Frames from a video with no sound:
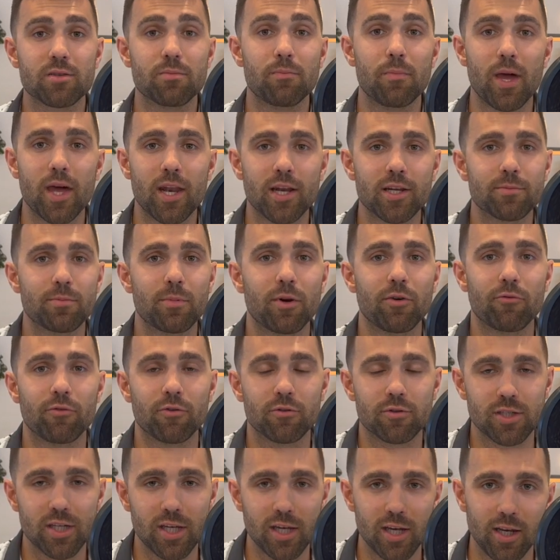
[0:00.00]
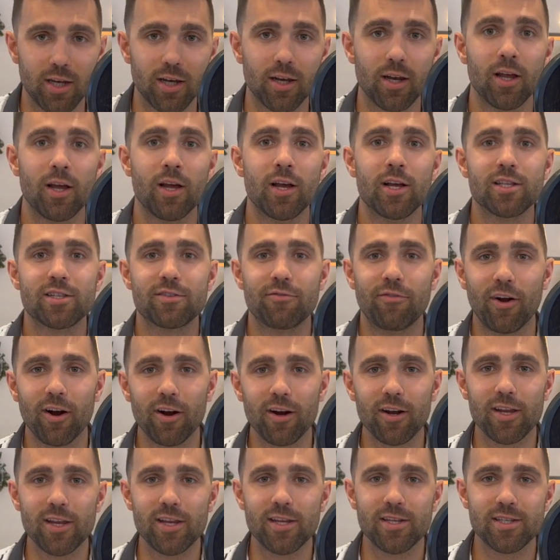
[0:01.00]
management routine. It's
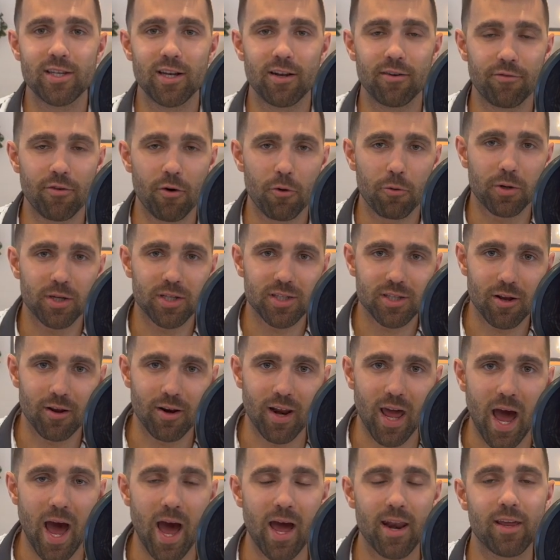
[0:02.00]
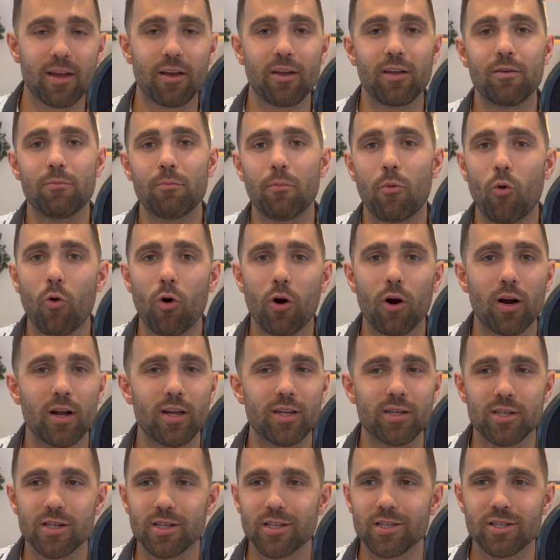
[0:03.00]
very easy to focus on adding in more
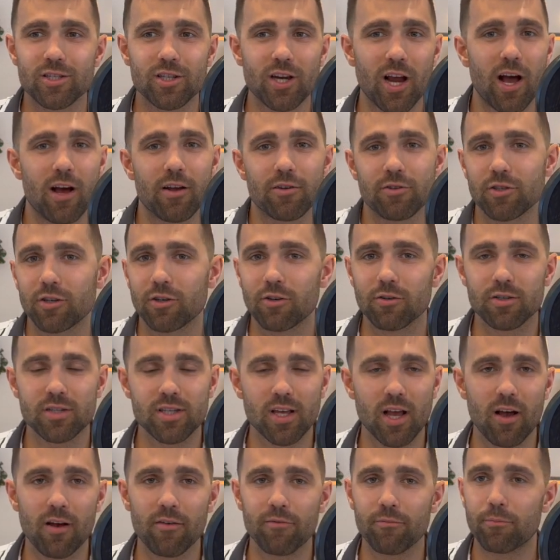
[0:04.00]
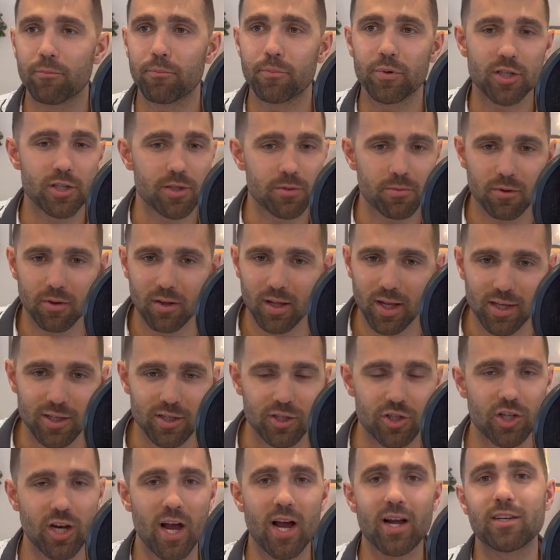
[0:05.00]
and just challenging yourself just
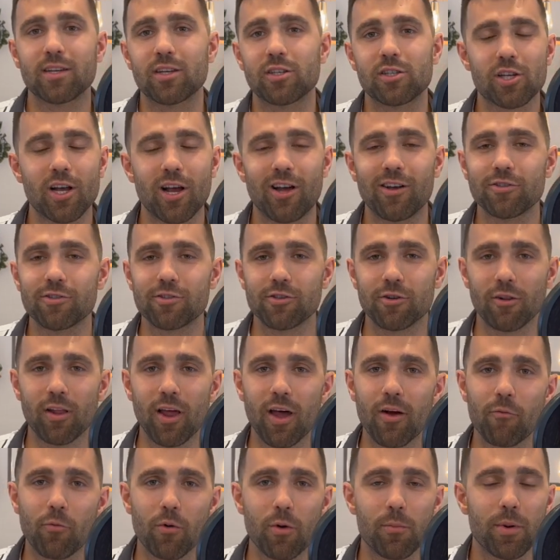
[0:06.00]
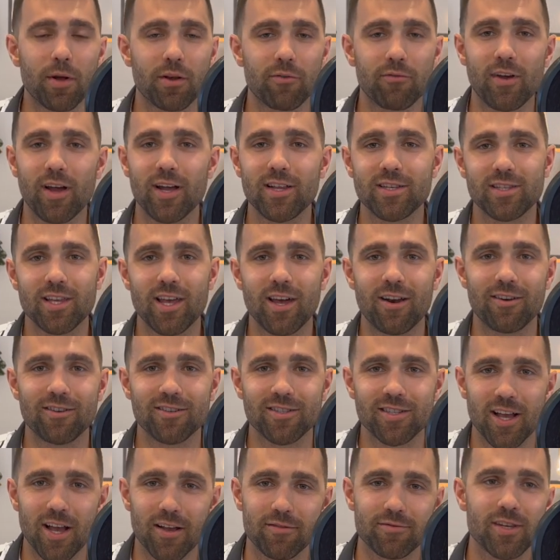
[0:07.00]
injecting challenge into your life. We're big fans of that
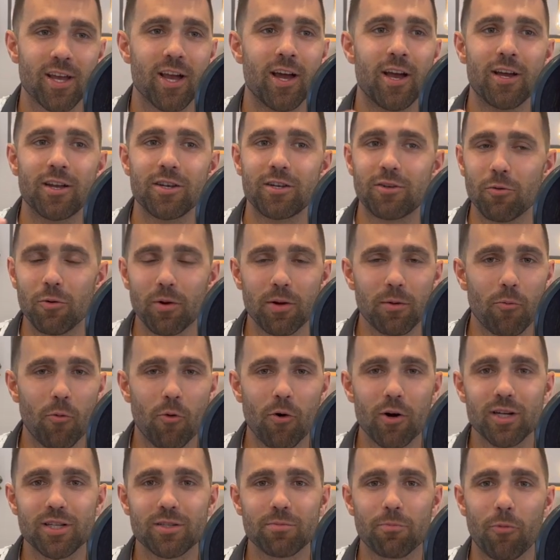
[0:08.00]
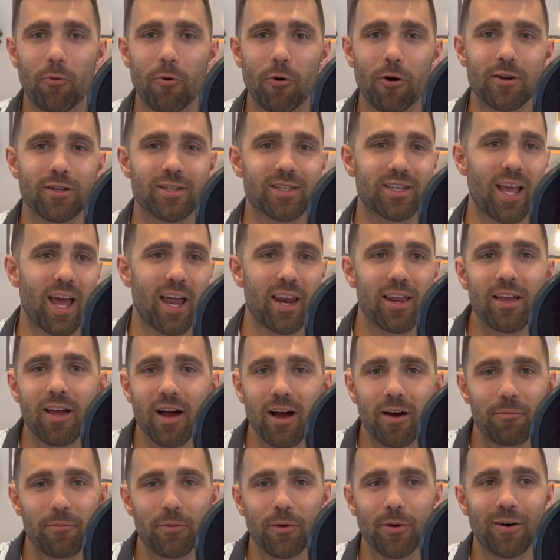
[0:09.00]
ourselves. Doing more sports, getting
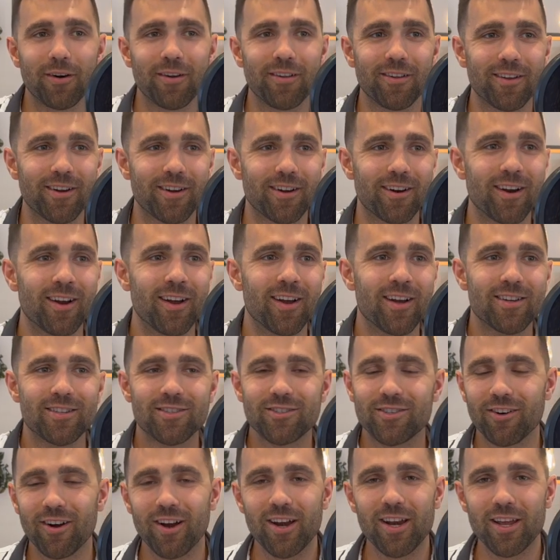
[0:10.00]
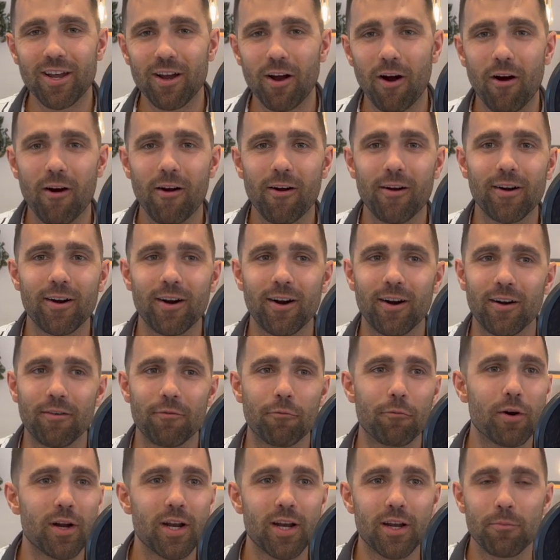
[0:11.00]
up earlier, training harder,
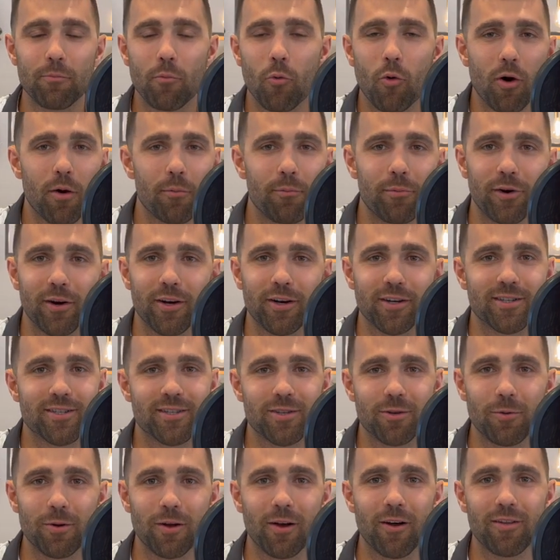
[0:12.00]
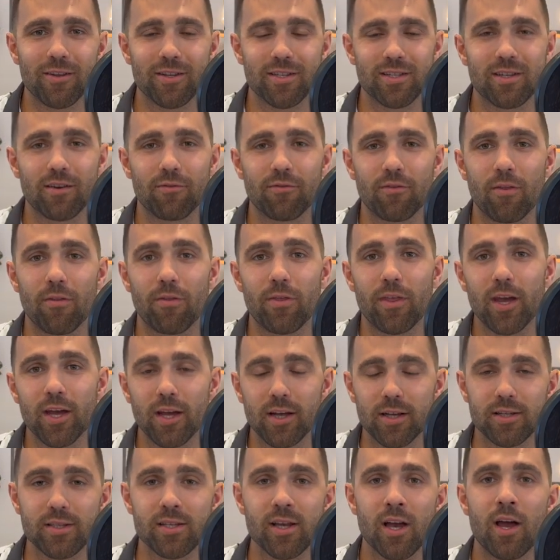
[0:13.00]
reading more books, doing all these different
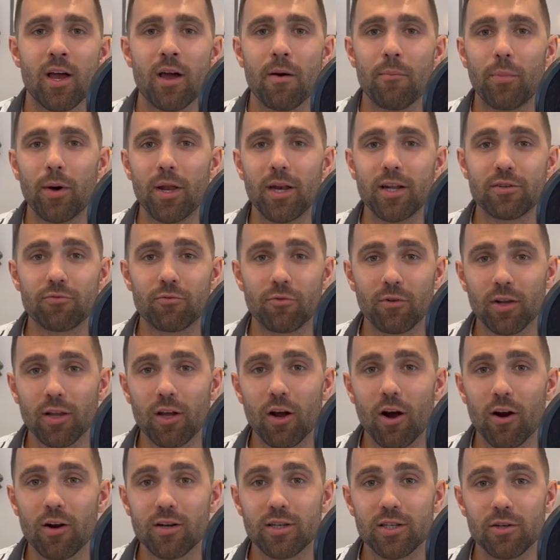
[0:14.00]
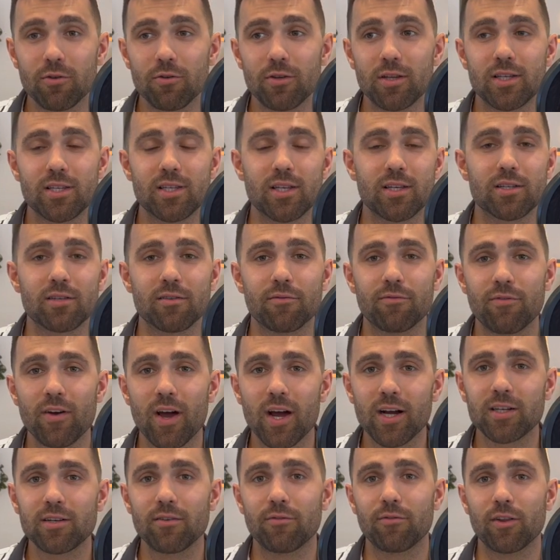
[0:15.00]
things. But it's really hard to do these things
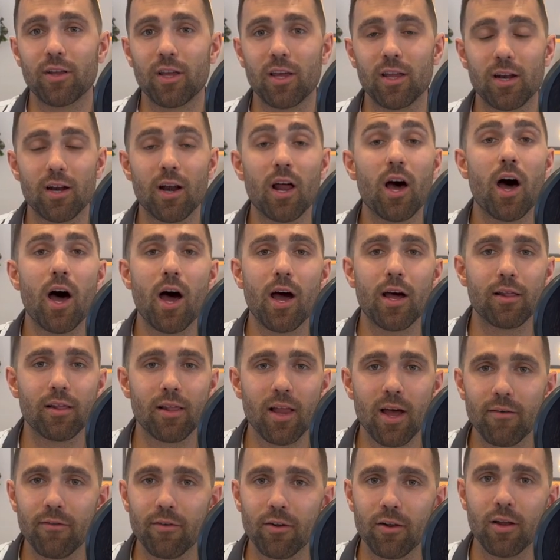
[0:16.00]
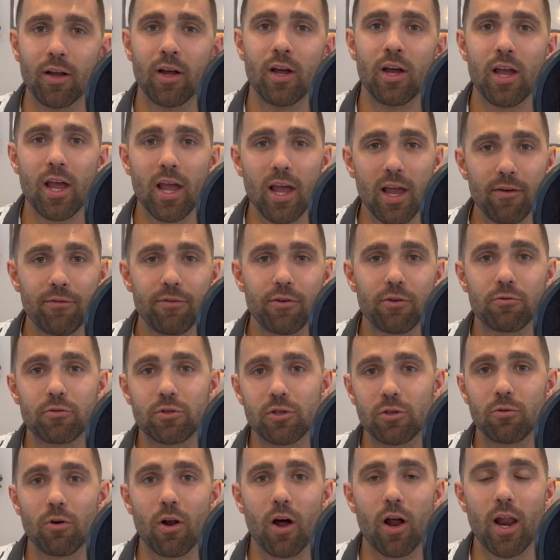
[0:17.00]
effectively and at a high level if you
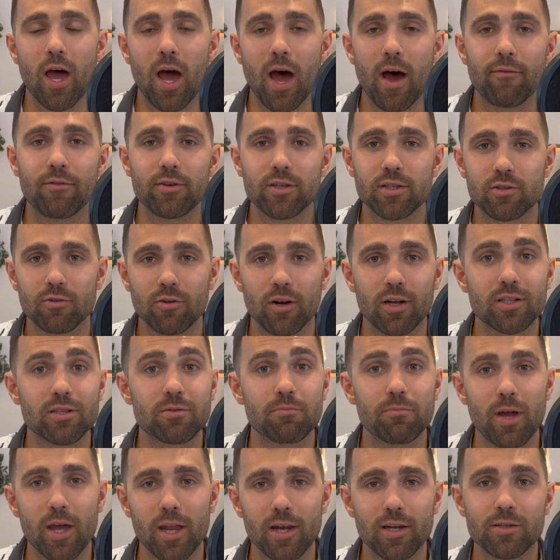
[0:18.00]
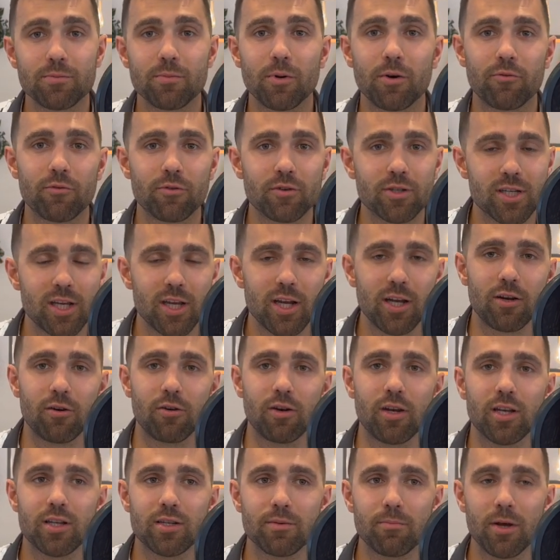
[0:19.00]
do not have a stress management routine. You
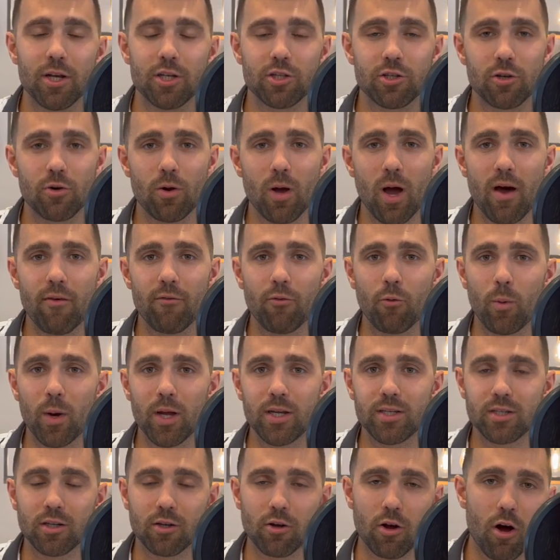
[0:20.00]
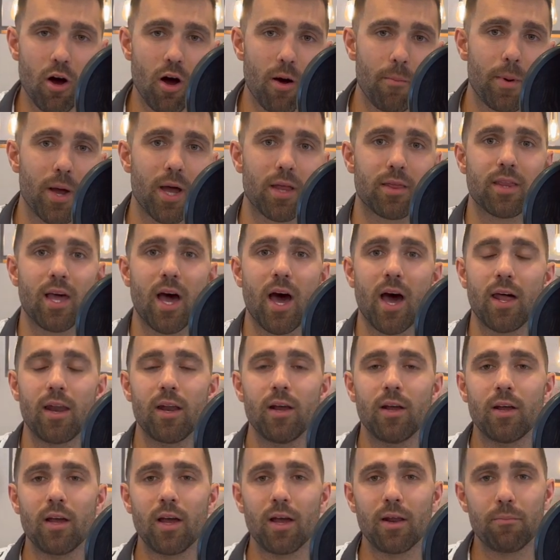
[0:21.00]
need to make sure you have a way to combat that
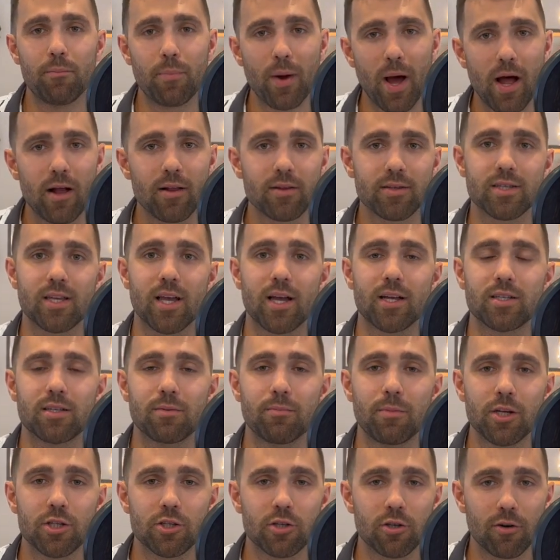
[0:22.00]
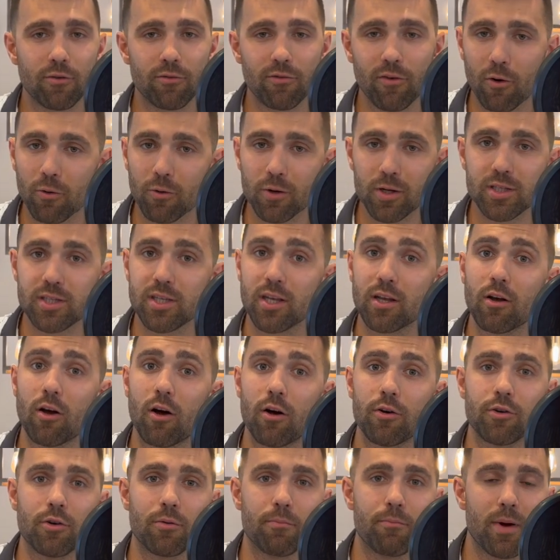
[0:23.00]
and balance that to make sure you're focusing
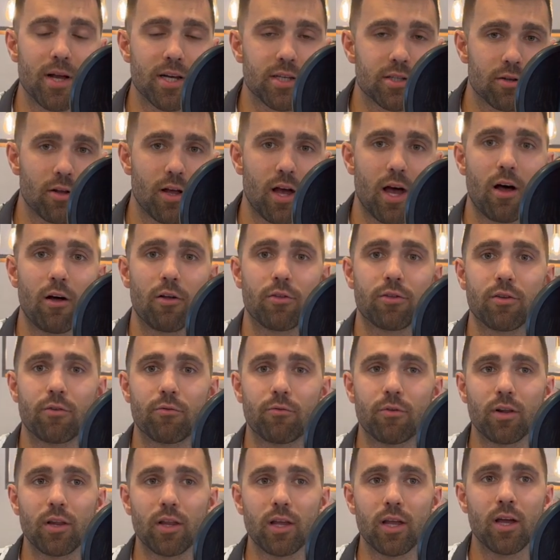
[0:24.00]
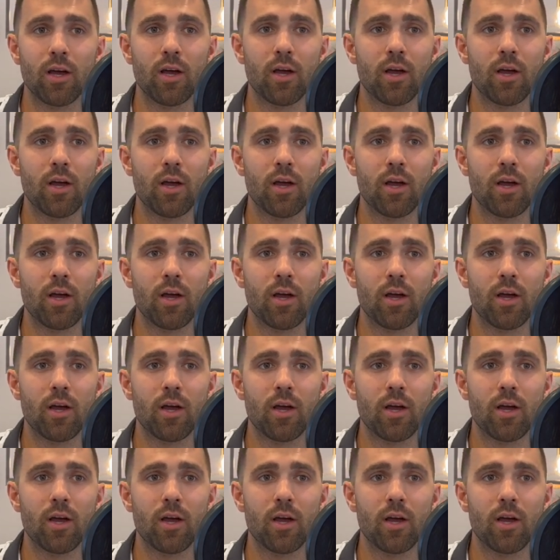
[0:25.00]
on your mental health, to really